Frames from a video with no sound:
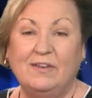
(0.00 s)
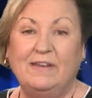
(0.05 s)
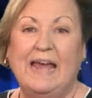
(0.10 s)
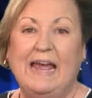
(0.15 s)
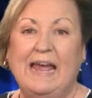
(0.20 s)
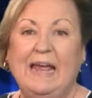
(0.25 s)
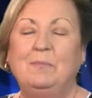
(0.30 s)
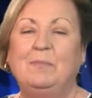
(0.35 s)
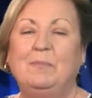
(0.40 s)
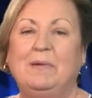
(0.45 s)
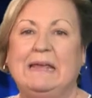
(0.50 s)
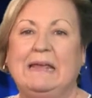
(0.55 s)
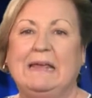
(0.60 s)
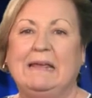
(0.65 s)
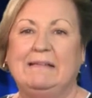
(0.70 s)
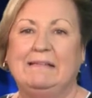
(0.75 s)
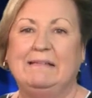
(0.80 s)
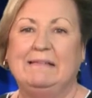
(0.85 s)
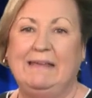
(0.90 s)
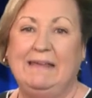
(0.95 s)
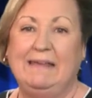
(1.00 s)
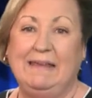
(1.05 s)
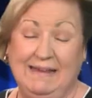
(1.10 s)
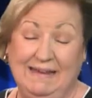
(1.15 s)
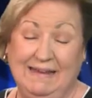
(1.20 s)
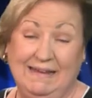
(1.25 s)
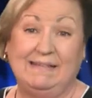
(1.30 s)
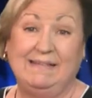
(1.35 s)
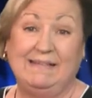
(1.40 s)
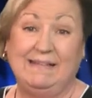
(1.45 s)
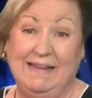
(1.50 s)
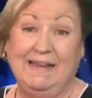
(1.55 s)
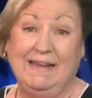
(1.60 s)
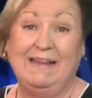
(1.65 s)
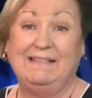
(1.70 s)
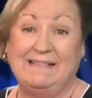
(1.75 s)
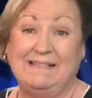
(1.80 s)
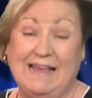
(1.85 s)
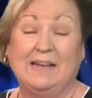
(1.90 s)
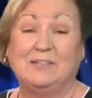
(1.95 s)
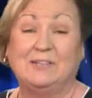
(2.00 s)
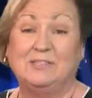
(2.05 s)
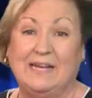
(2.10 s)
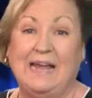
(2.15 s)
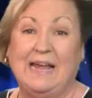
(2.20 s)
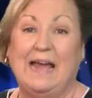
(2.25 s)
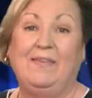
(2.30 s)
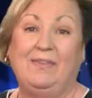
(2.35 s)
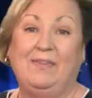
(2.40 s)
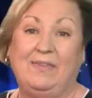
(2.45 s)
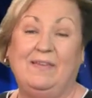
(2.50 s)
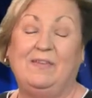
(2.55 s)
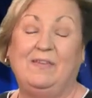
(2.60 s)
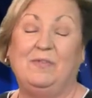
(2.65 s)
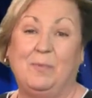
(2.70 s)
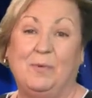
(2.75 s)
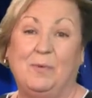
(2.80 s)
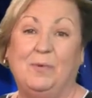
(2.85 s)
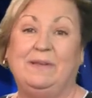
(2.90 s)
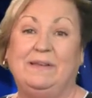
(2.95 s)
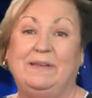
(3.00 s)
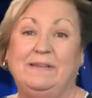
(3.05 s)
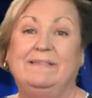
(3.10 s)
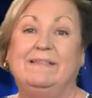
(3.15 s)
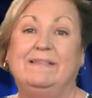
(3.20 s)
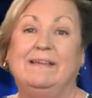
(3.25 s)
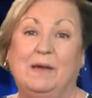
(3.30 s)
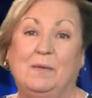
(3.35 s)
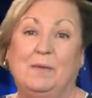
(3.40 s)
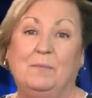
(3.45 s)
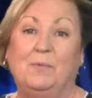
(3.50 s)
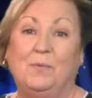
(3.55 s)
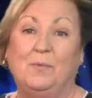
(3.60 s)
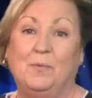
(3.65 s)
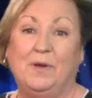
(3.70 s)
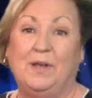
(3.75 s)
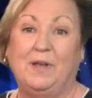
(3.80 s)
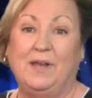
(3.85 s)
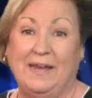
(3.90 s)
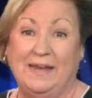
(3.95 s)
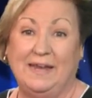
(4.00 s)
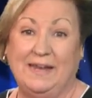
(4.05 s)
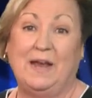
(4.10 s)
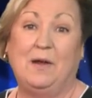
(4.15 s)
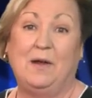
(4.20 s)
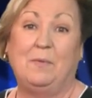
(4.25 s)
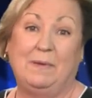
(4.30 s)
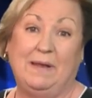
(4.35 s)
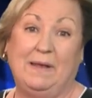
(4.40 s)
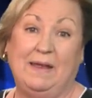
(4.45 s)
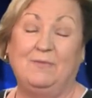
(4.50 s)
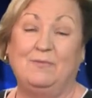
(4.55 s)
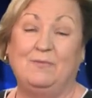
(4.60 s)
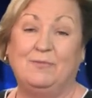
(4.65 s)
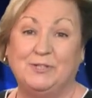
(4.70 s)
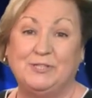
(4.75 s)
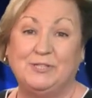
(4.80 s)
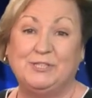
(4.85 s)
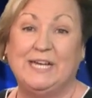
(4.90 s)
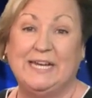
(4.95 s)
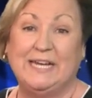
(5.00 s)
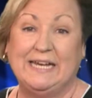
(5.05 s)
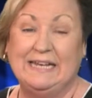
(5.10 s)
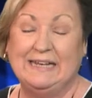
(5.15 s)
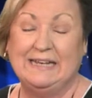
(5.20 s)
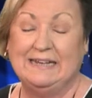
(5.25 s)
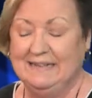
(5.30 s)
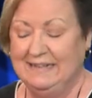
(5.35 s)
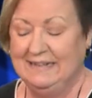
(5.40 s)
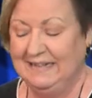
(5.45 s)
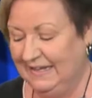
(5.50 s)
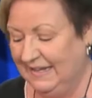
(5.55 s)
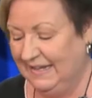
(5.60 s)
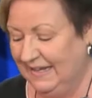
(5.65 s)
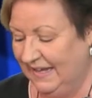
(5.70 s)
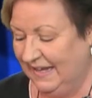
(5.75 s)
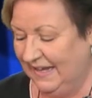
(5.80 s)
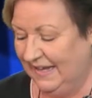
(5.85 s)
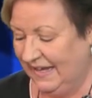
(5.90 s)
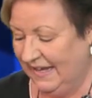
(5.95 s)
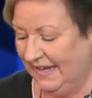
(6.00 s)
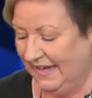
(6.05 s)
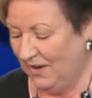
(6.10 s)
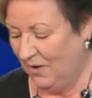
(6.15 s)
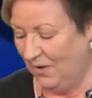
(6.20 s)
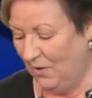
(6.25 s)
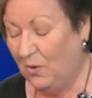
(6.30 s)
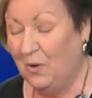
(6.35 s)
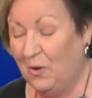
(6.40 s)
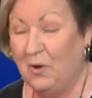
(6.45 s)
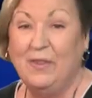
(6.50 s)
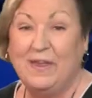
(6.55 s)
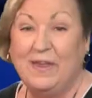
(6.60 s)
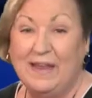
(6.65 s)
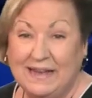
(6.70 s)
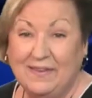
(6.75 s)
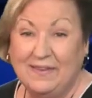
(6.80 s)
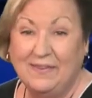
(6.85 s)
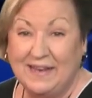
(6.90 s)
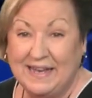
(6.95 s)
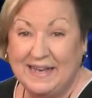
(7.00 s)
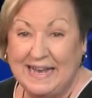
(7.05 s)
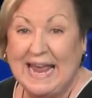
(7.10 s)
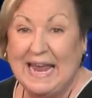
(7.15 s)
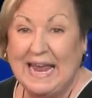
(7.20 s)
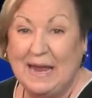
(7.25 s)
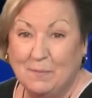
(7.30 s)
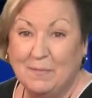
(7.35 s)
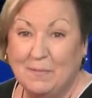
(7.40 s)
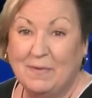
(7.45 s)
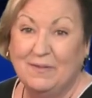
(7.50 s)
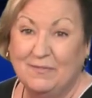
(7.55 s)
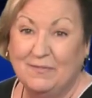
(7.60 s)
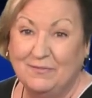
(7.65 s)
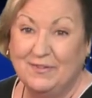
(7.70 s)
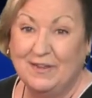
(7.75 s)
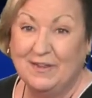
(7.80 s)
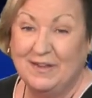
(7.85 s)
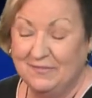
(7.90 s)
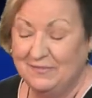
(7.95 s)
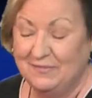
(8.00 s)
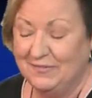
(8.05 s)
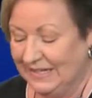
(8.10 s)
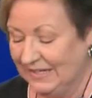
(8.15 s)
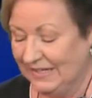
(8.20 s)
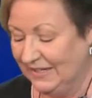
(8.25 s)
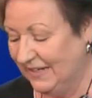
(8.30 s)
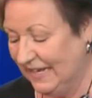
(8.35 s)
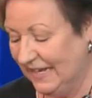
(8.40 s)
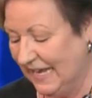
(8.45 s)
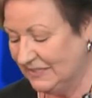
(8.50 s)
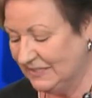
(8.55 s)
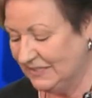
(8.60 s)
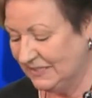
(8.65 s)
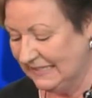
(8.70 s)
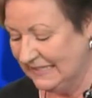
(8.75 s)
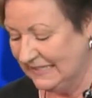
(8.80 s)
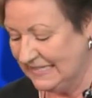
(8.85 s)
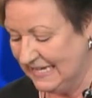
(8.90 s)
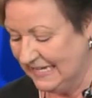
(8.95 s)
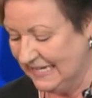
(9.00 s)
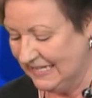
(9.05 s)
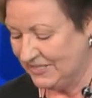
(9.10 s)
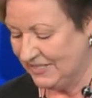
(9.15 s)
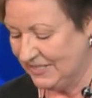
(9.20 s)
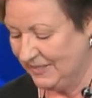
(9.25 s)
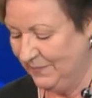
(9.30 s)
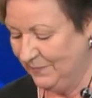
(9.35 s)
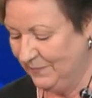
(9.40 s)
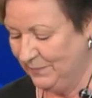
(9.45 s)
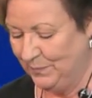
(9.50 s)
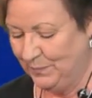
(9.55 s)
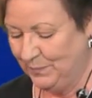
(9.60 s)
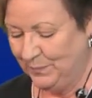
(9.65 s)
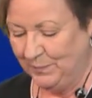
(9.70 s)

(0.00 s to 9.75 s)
today because he is actually at this point in time boarding an airplane for China, uh, all in the name of, of internationalization.